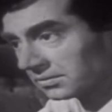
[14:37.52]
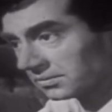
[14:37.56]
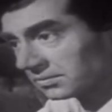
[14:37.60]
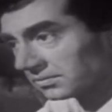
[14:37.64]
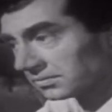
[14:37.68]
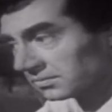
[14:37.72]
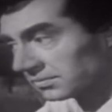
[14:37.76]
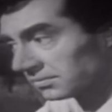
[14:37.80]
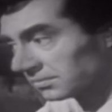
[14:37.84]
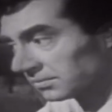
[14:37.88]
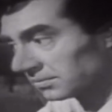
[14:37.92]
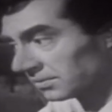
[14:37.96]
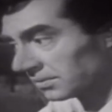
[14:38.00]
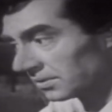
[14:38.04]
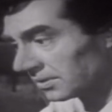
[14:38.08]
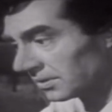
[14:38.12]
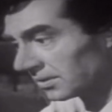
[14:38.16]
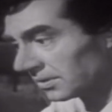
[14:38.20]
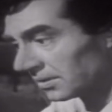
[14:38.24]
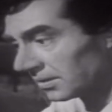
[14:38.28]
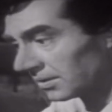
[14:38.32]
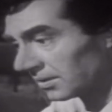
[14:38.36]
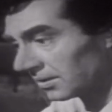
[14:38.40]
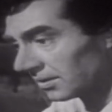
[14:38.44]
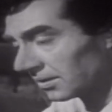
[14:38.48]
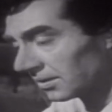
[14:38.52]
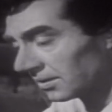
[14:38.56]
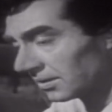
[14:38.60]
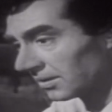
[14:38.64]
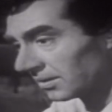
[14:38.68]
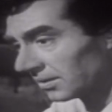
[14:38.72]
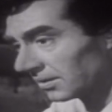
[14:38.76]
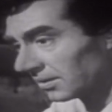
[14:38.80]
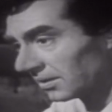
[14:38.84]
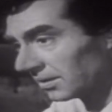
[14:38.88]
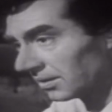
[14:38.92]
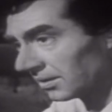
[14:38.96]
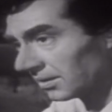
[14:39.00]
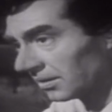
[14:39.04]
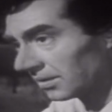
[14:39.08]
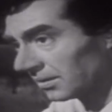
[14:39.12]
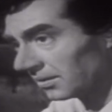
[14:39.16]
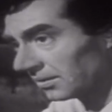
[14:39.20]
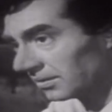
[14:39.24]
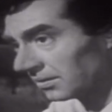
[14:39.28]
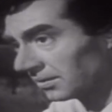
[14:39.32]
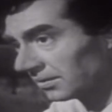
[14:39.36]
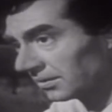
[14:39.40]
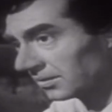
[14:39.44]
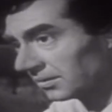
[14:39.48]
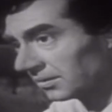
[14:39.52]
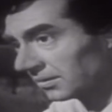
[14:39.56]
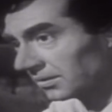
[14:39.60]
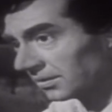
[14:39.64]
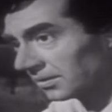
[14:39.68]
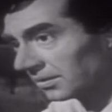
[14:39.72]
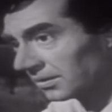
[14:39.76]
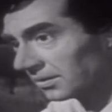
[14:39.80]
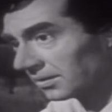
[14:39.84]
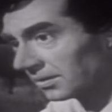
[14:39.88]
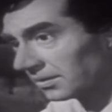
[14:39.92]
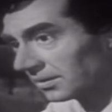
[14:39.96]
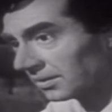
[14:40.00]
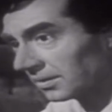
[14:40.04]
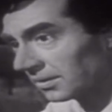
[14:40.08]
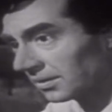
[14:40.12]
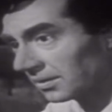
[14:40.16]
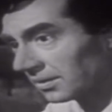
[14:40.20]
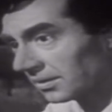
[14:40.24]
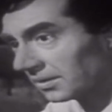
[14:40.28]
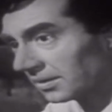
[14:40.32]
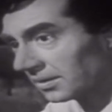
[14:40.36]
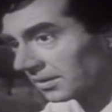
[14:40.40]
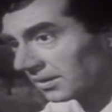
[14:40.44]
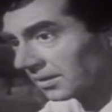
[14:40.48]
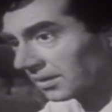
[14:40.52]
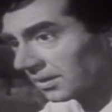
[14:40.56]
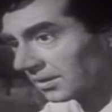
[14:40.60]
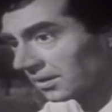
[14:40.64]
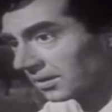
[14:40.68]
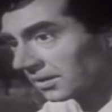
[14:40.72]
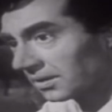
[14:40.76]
(not speaking)